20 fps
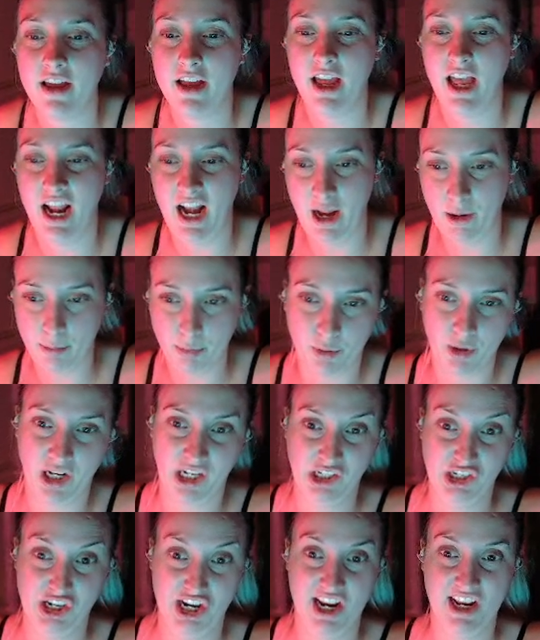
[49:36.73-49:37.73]
And I
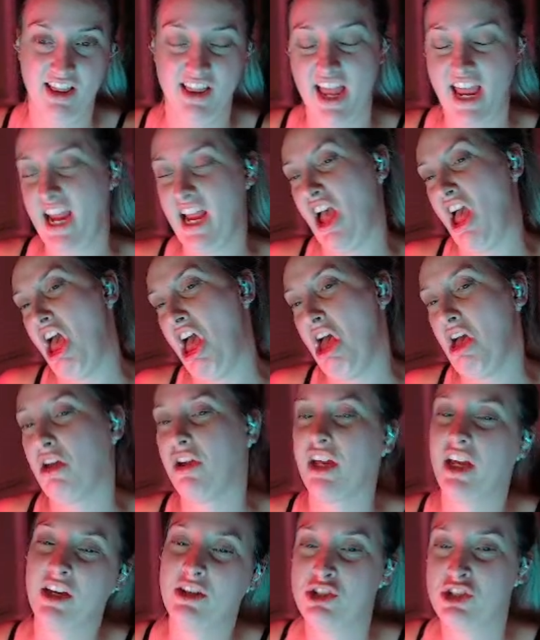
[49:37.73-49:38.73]
preach it like, oh,
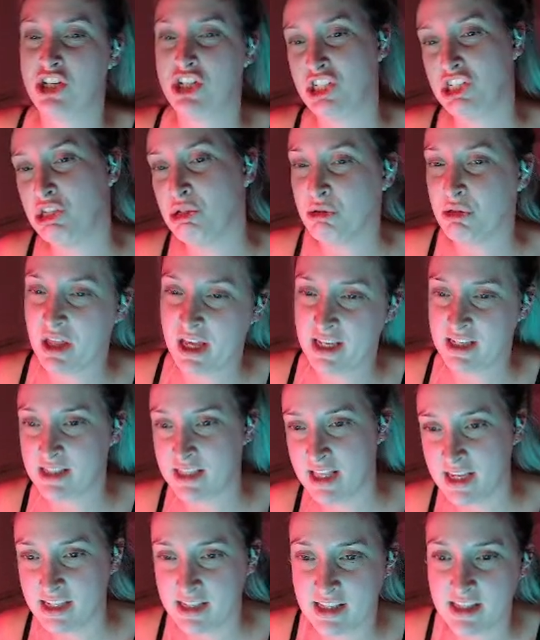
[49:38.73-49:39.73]
you should do this,
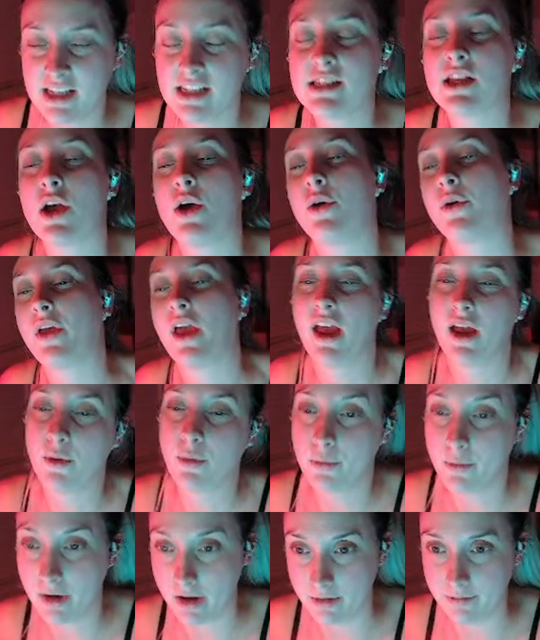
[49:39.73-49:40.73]
this, and this. Okay,
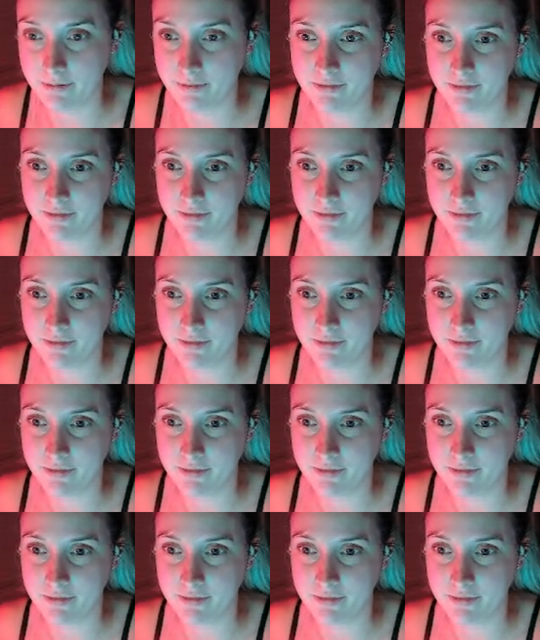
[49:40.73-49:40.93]
well,